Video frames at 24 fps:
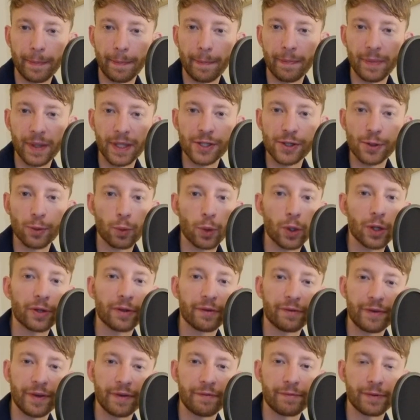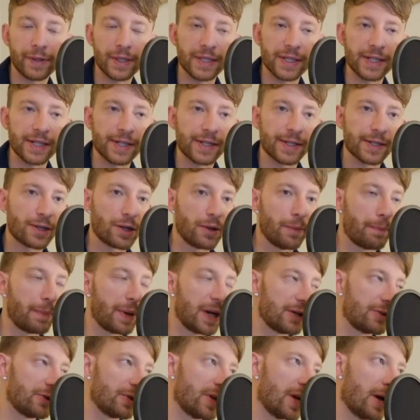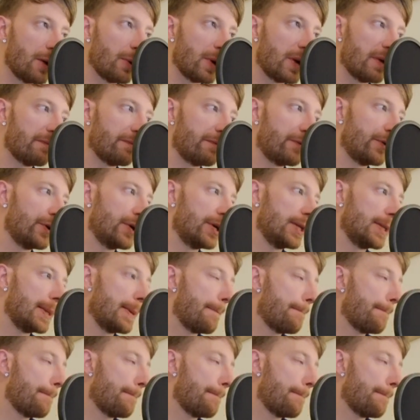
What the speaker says: it's a world of difference compared to now when I'm 30.